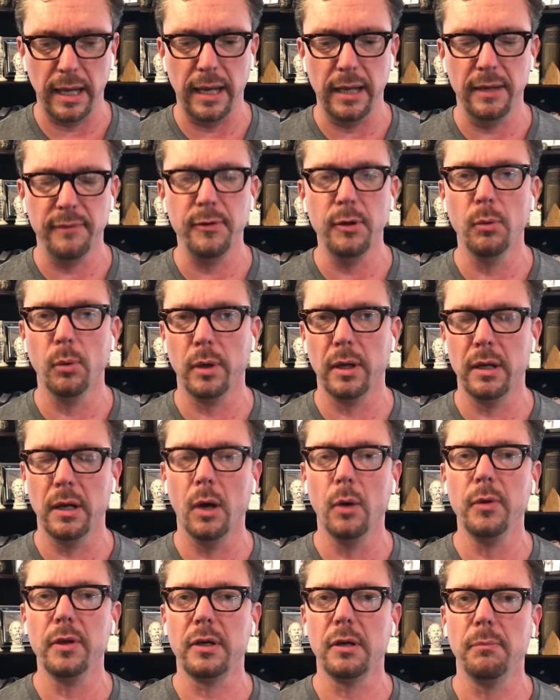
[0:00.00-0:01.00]
And if you want to
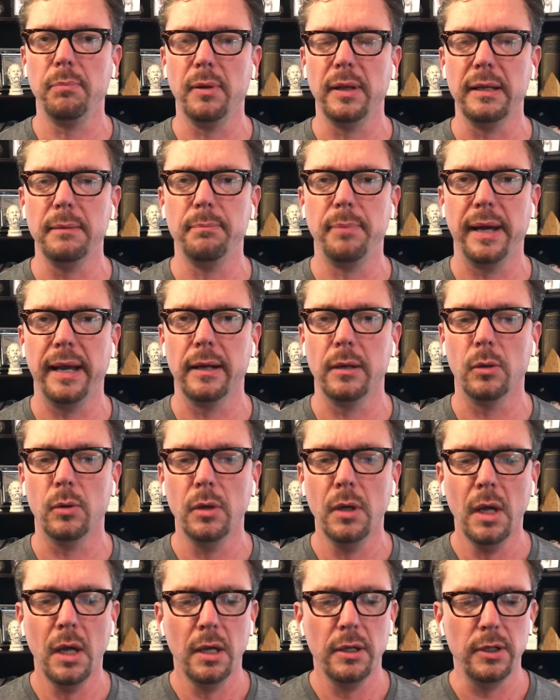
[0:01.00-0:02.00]
know the complete
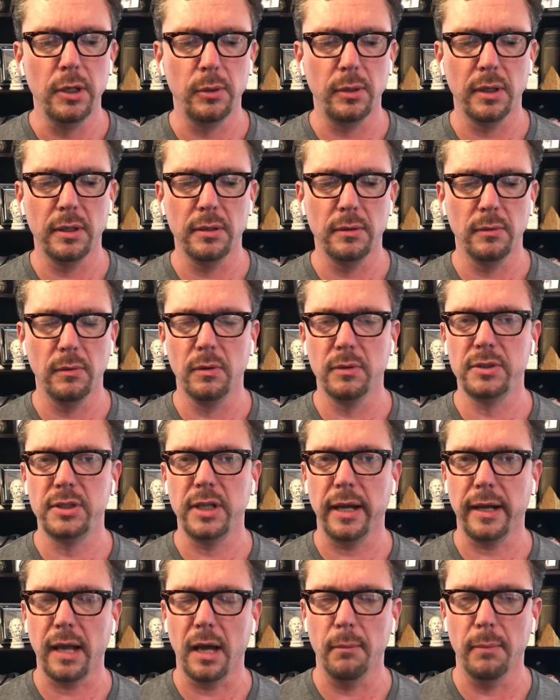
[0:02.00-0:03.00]
panel, you can
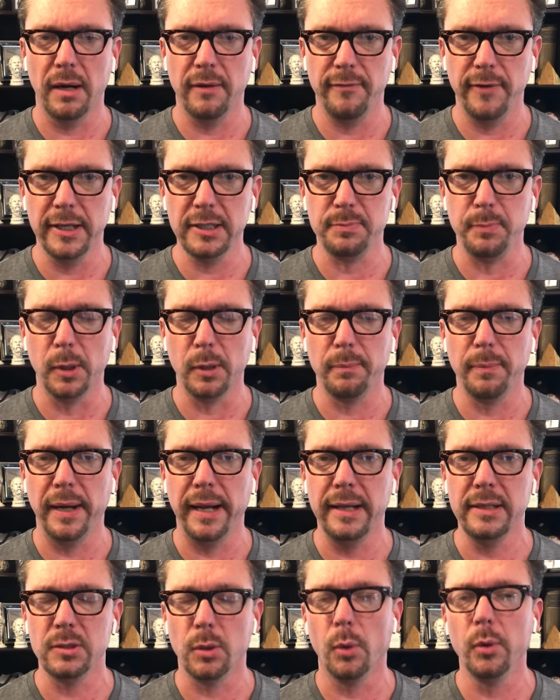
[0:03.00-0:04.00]
check out my Facebook
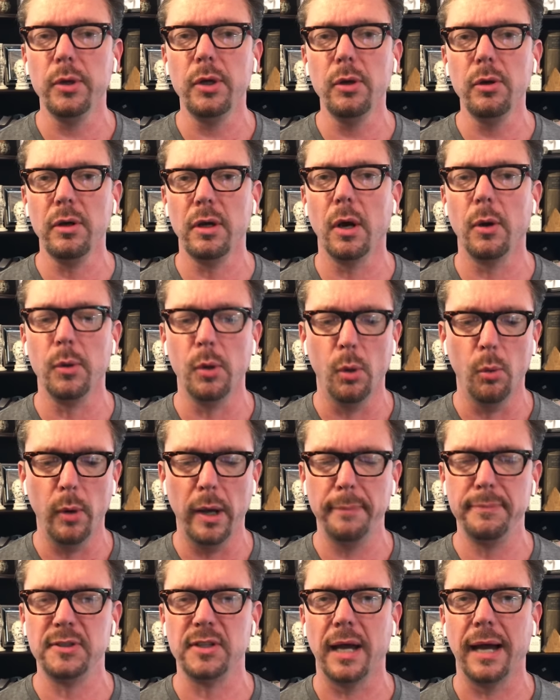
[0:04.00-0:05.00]
page, or you can go to a
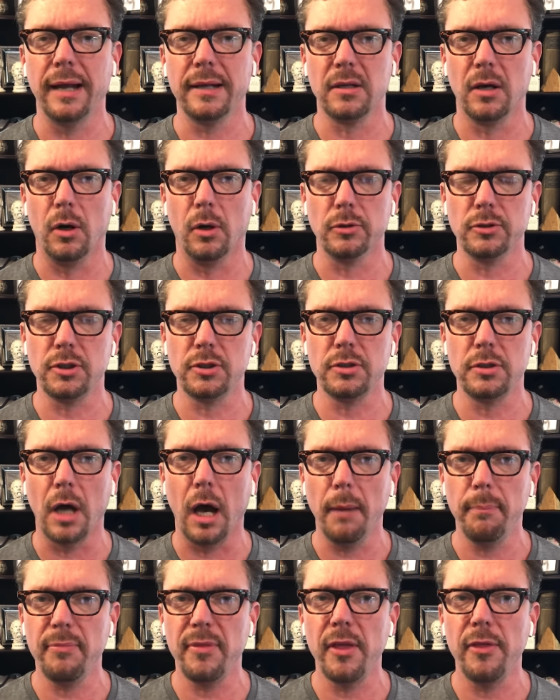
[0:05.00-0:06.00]
website called
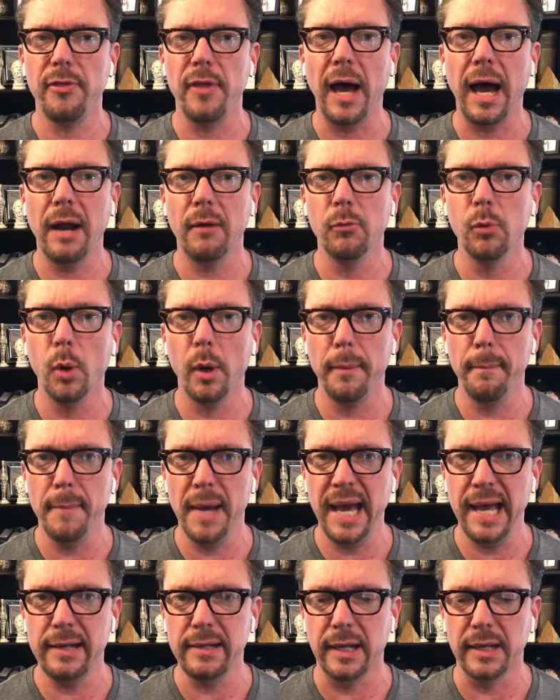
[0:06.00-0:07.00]
Stop the Thyroid
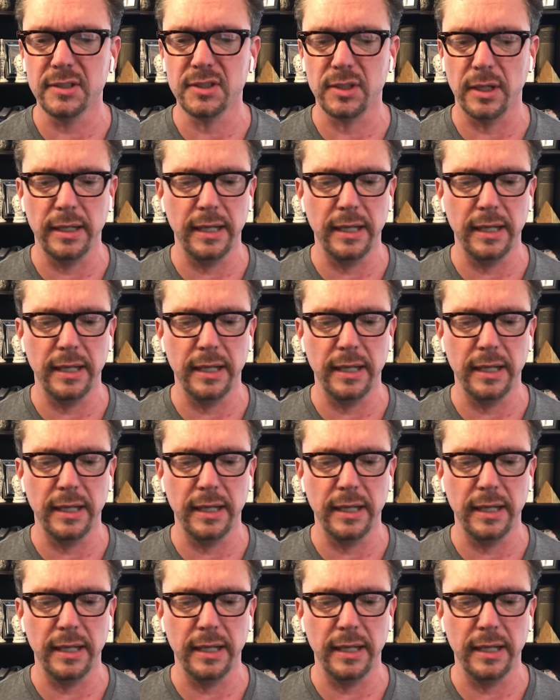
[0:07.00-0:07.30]
Madness.